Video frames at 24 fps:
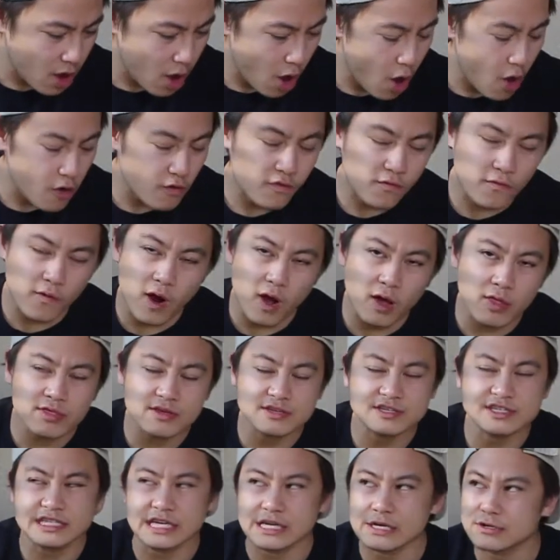Overall, the
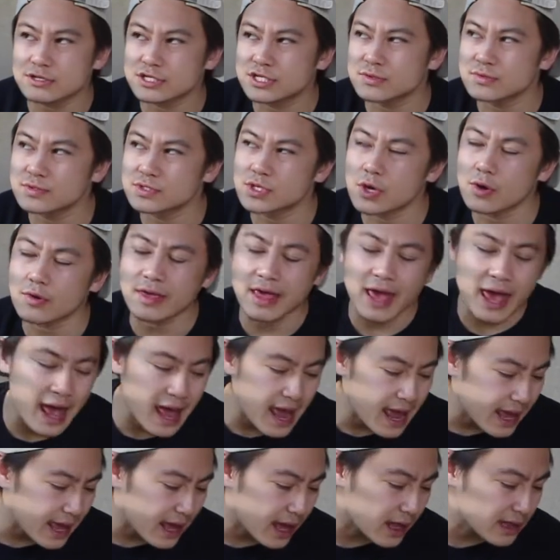synergy was
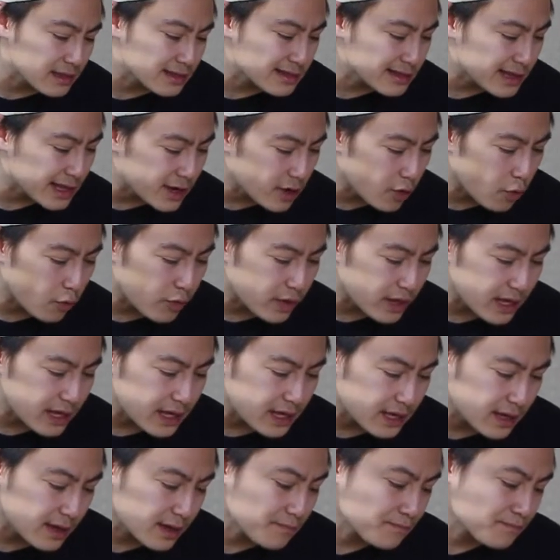okay, a little
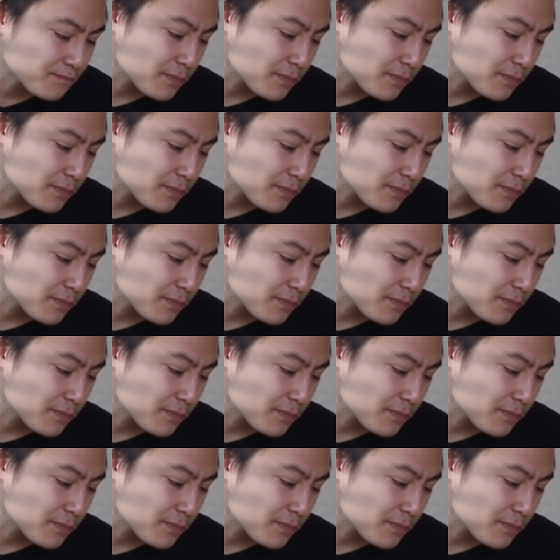weak.